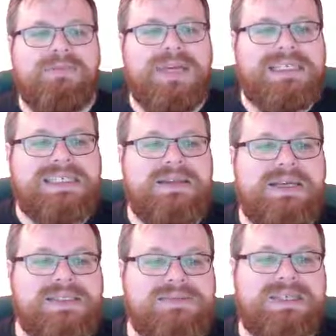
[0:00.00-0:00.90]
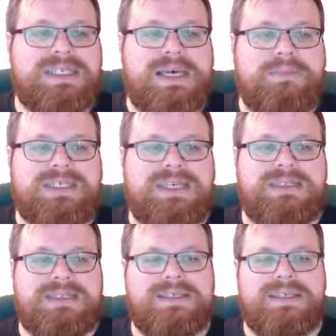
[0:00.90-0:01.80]
mix these three
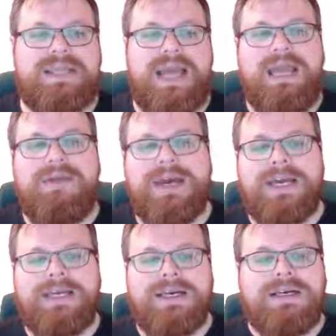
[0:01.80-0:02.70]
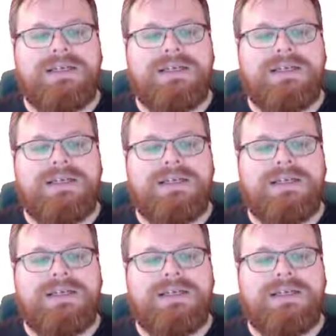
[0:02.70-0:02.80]
substances in any way